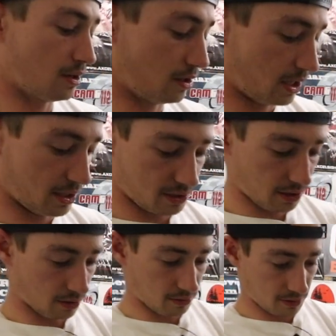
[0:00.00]
Alright,
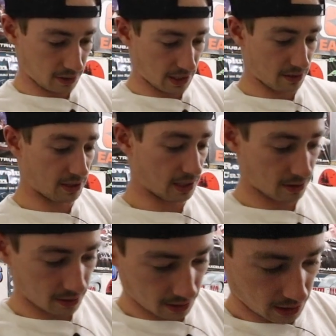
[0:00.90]
so now that
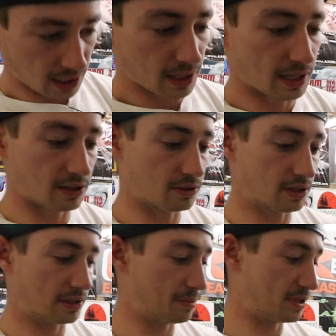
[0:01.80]
that draw
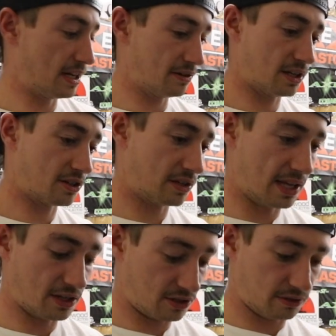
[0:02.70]
stop's now touching
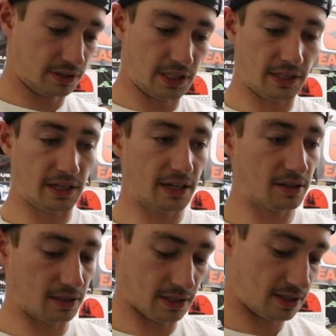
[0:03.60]
that string
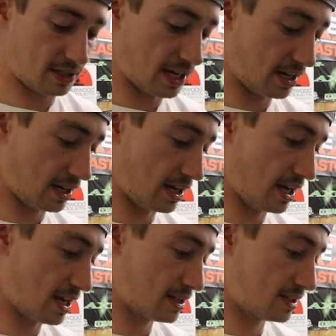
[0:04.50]
there, let's take
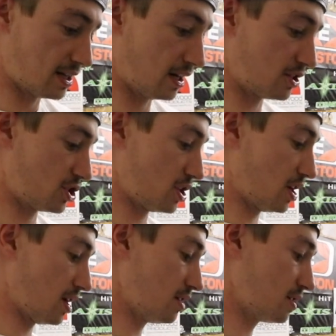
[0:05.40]
a second
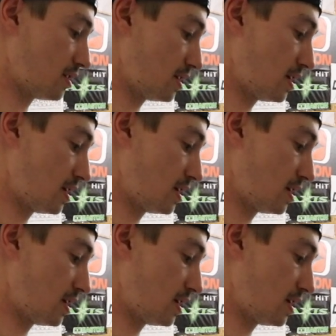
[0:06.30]
shot